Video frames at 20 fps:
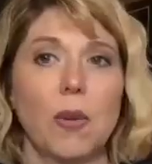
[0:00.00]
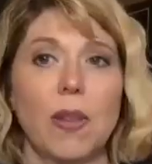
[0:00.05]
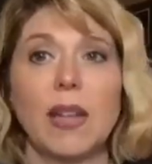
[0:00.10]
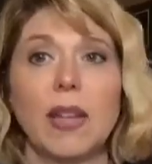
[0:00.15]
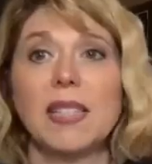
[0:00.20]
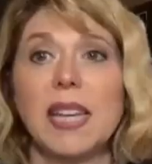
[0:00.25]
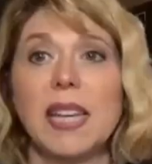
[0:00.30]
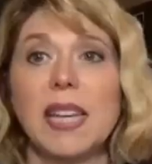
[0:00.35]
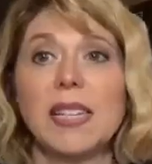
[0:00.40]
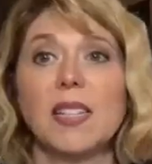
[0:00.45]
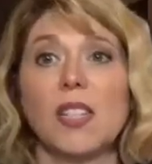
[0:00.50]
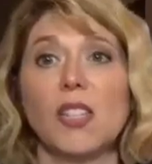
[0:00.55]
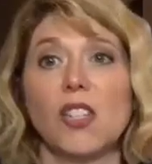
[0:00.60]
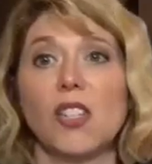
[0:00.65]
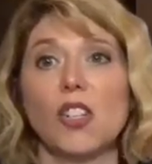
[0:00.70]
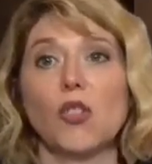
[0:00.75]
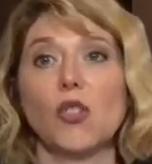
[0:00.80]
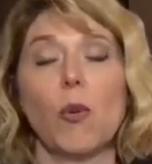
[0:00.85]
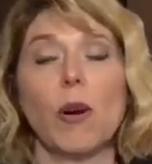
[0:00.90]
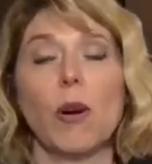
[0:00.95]
Well, that takes us
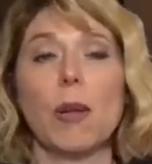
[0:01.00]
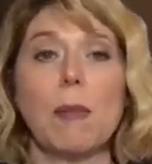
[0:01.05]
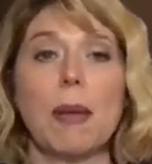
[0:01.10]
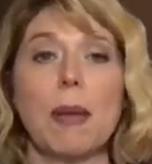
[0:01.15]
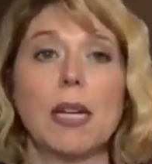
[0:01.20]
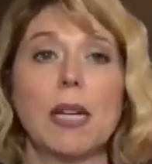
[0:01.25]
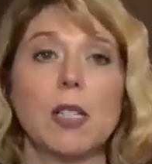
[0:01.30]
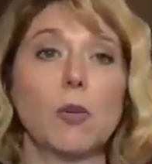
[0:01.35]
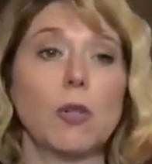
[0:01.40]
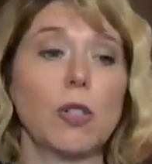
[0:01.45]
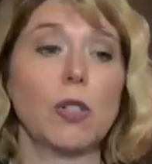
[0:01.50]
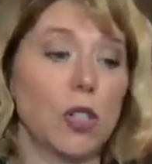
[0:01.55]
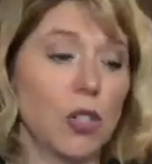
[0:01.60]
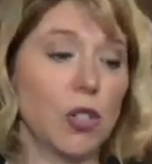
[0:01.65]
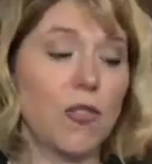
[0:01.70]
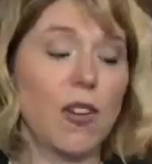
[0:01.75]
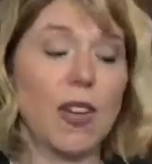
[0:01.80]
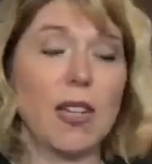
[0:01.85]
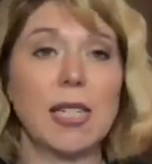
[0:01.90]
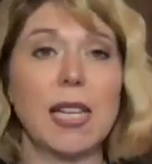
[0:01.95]
to 20 minutes, which is
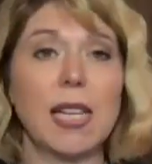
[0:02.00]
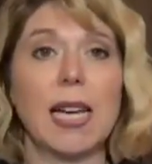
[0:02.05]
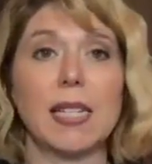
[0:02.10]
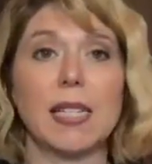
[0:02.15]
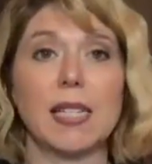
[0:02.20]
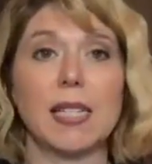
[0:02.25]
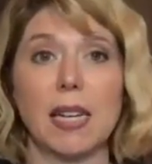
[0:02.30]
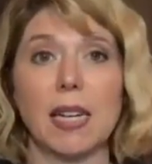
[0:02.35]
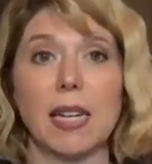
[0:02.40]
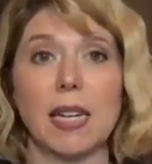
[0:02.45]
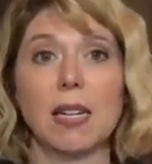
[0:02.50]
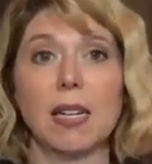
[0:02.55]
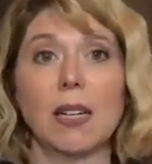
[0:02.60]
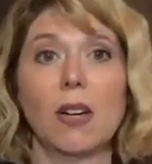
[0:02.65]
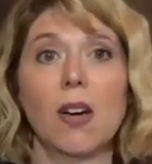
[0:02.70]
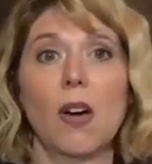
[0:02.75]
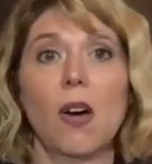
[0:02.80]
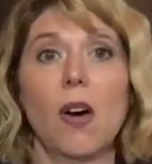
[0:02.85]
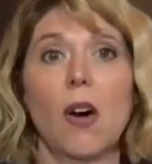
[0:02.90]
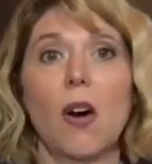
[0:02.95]
fantastic
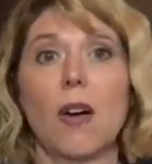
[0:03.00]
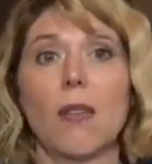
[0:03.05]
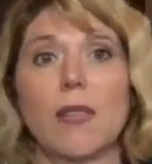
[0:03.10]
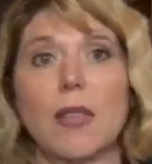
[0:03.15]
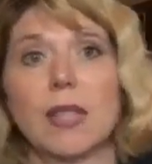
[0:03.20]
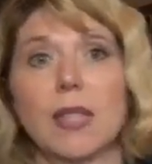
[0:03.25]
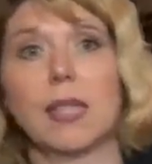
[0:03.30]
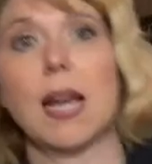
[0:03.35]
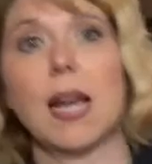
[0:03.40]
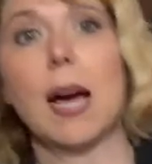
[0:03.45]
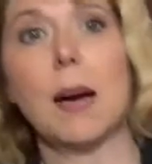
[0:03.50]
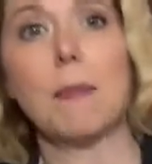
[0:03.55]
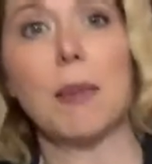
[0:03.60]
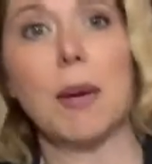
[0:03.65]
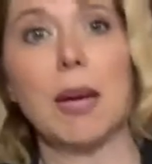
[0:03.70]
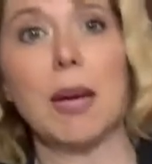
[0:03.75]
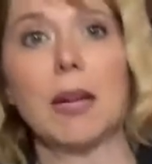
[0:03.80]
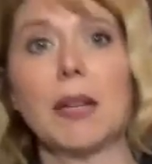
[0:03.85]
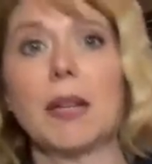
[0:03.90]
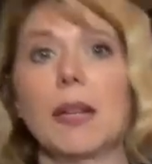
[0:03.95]
on this
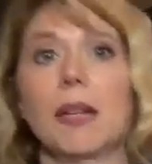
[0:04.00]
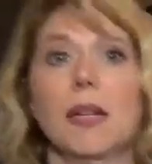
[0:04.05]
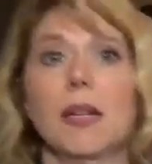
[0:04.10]
topic.